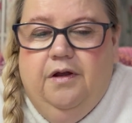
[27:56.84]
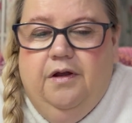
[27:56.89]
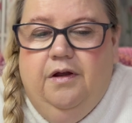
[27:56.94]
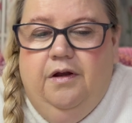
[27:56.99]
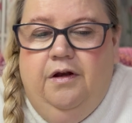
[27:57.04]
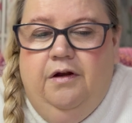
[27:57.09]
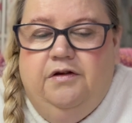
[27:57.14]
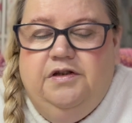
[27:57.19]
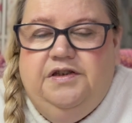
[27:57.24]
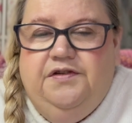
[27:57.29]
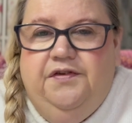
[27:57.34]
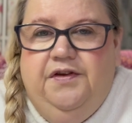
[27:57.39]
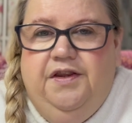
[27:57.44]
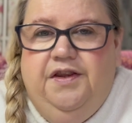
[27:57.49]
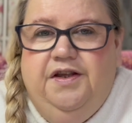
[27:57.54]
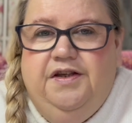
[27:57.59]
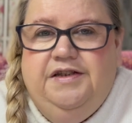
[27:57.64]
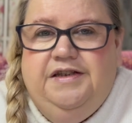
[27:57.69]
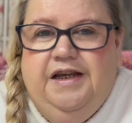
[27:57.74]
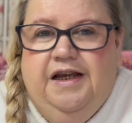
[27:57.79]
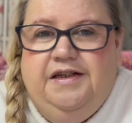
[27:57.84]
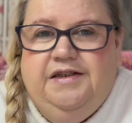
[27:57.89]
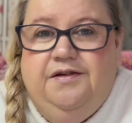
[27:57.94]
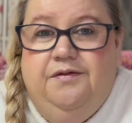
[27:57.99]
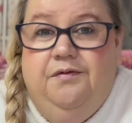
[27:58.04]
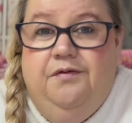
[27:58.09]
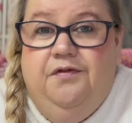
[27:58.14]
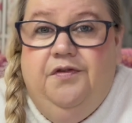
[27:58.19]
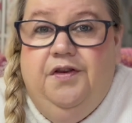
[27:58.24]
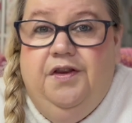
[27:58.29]
Lots of
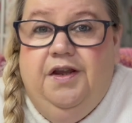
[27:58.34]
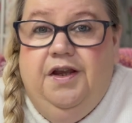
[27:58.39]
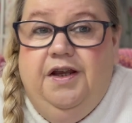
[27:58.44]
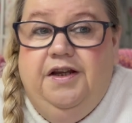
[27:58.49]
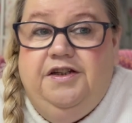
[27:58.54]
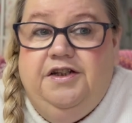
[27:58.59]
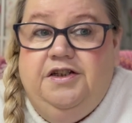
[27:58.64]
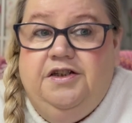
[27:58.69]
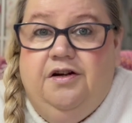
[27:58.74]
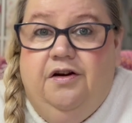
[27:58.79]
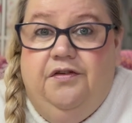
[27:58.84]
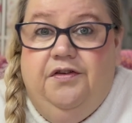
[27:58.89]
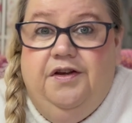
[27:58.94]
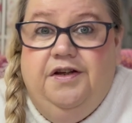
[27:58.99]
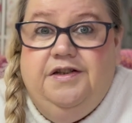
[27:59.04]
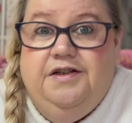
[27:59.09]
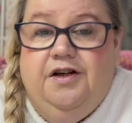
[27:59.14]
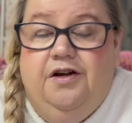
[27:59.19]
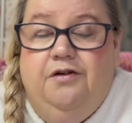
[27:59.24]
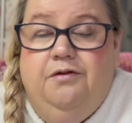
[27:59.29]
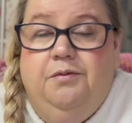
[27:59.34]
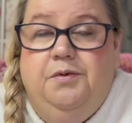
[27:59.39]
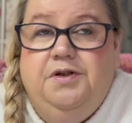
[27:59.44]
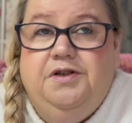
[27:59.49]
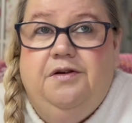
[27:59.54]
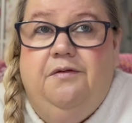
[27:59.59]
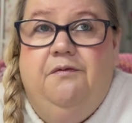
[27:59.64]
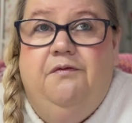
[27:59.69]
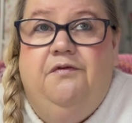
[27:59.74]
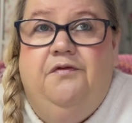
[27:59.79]
enthusiasm for the dishcloth knitting along,
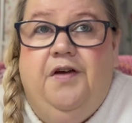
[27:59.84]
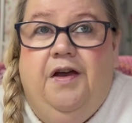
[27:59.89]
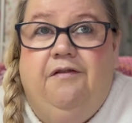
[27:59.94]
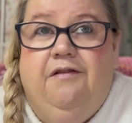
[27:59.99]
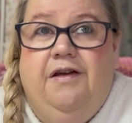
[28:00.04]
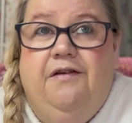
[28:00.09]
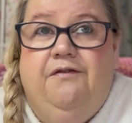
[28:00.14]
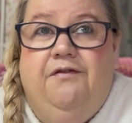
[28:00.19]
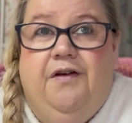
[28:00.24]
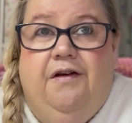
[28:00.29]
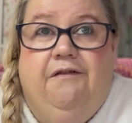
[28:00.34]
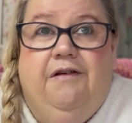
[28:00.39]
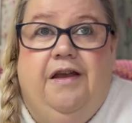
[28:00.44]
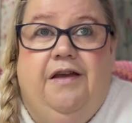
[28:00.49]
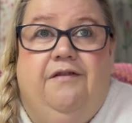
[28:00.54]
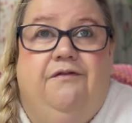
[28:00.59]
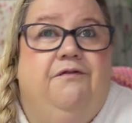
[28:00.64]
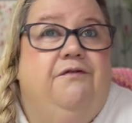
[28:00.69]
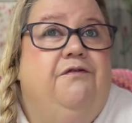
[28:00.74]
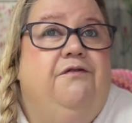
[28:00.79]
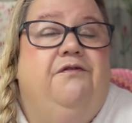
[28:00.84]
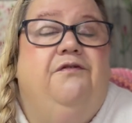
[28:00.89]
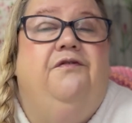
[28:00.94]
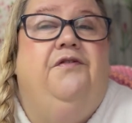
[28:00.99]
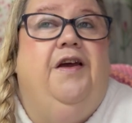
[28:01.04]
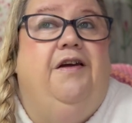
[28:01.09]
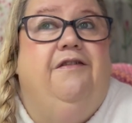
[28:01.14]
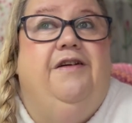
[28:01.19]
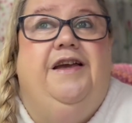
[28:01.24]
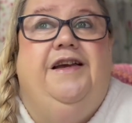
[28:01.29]
which I'm very, very,
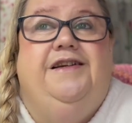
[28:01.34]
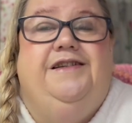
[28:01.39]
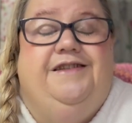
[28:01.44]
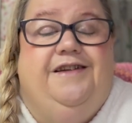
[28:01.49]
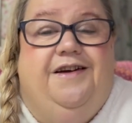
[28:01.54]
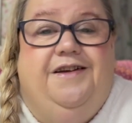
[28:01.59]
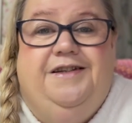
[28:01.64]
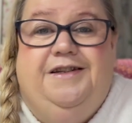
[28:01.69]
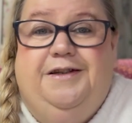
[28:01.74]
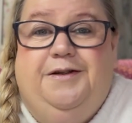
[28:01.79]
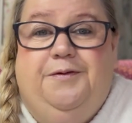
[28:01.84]
very excited